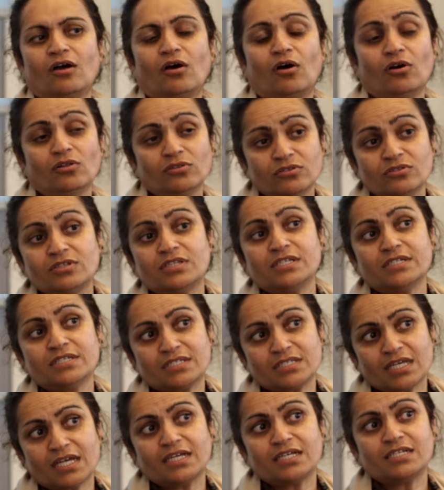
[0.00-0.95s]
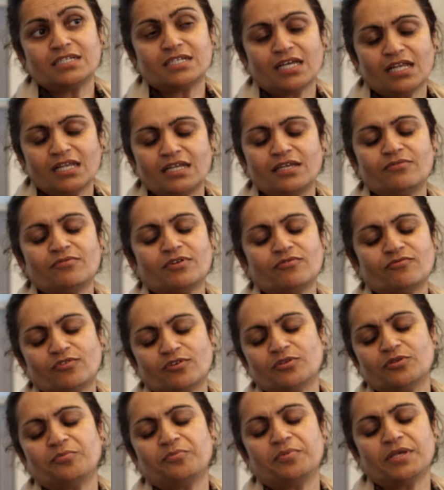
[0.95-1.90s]
although this I tell even
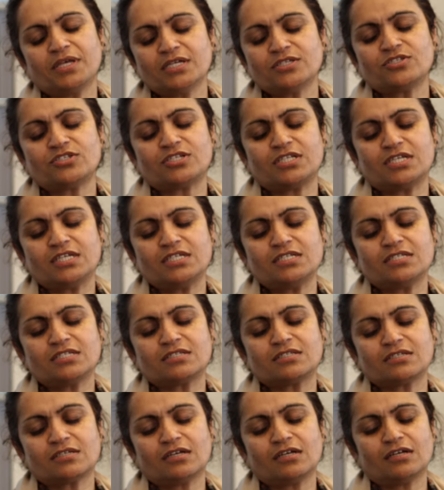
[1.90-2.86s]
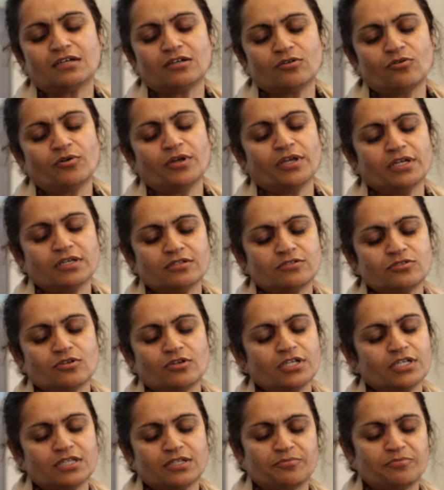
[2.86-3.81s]
for the PhDs,
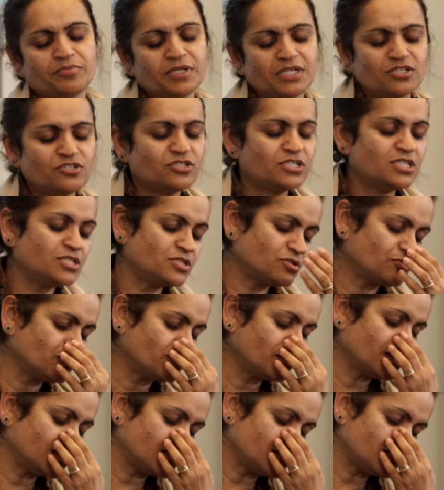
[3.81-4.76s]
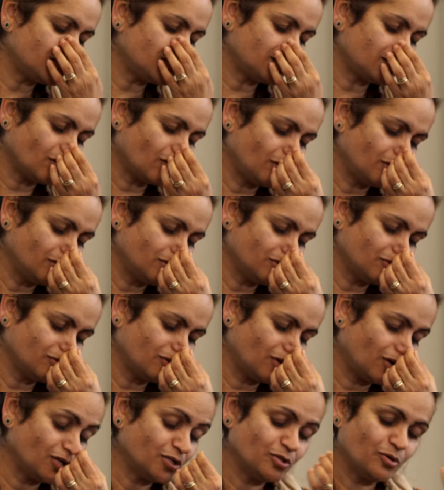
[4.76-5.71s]
the PhD students also
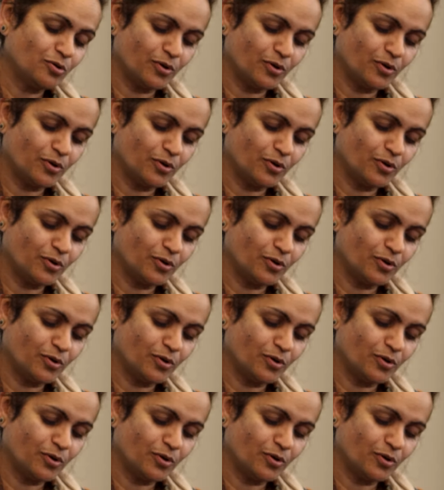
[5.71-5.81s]
not